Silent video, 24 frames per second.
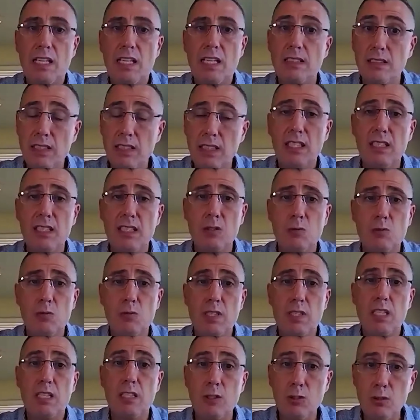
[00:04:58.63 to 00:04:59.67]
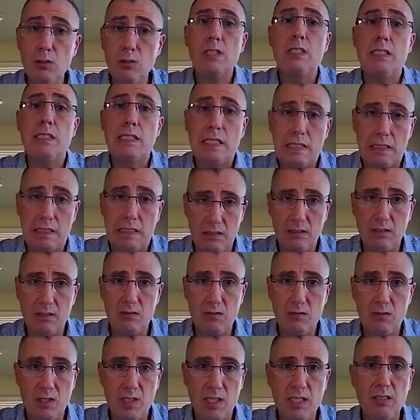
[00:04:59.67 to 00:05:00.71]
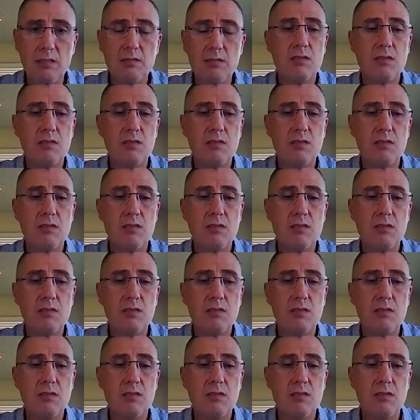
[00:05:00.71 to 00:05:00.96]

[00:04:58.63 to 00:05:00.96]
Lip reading: and dealing with acute disease, right?